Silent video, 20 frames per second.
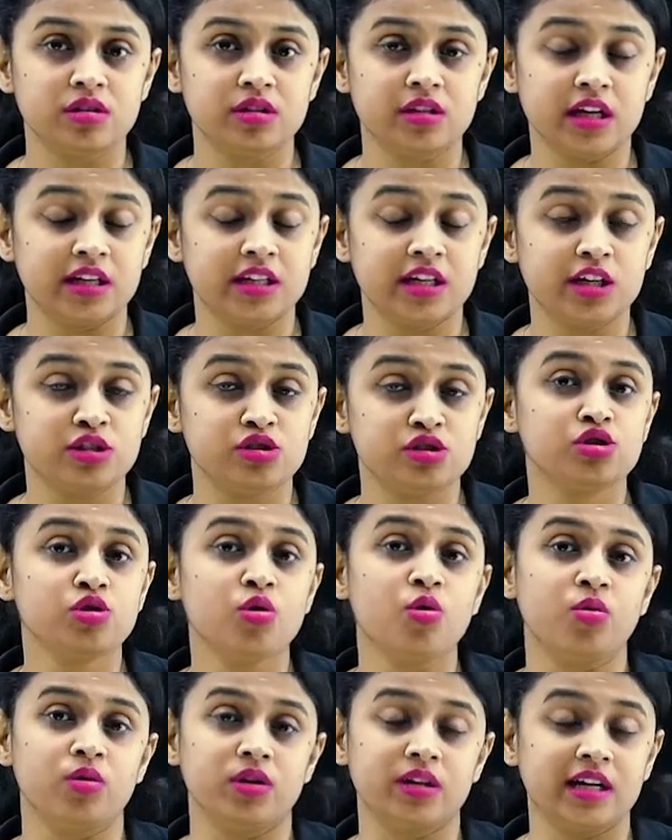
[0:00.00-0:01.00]
that he had
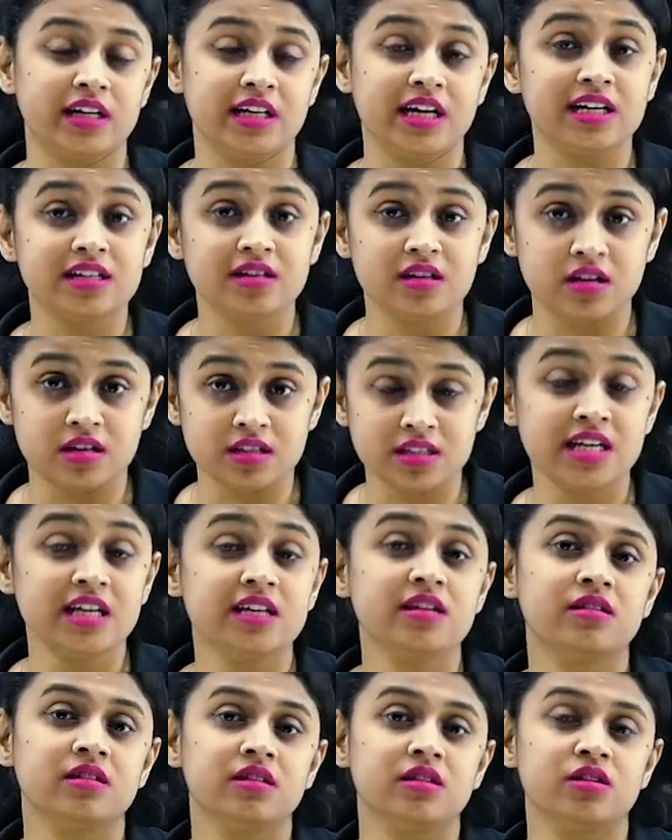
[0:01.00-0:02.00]
shown that he had uh,
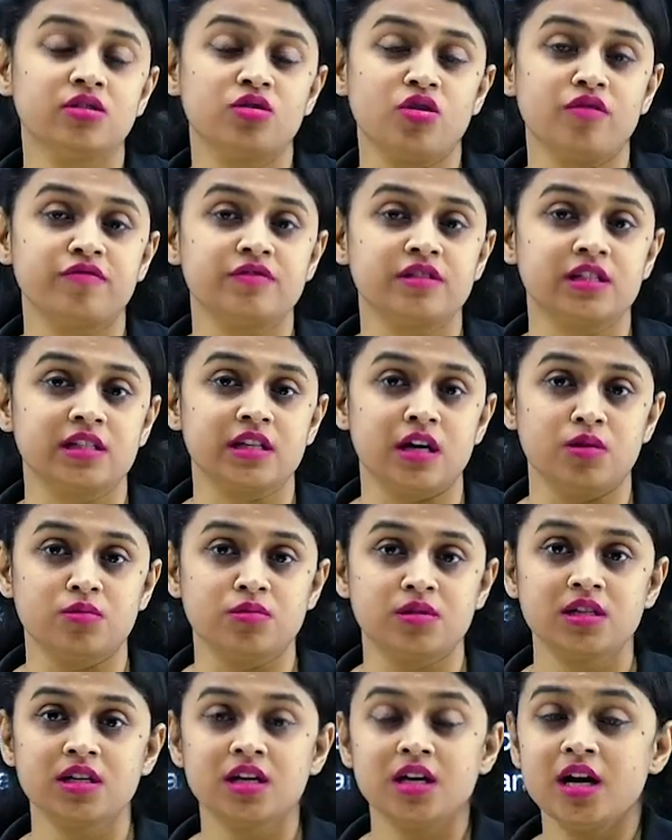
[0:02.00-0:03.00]
seen in the crofter's
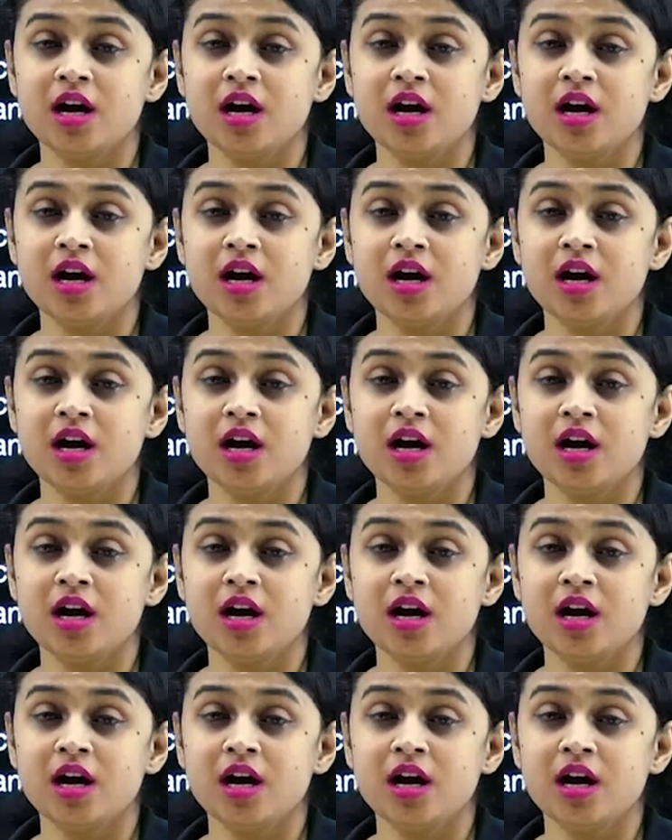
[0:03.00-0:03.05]
house.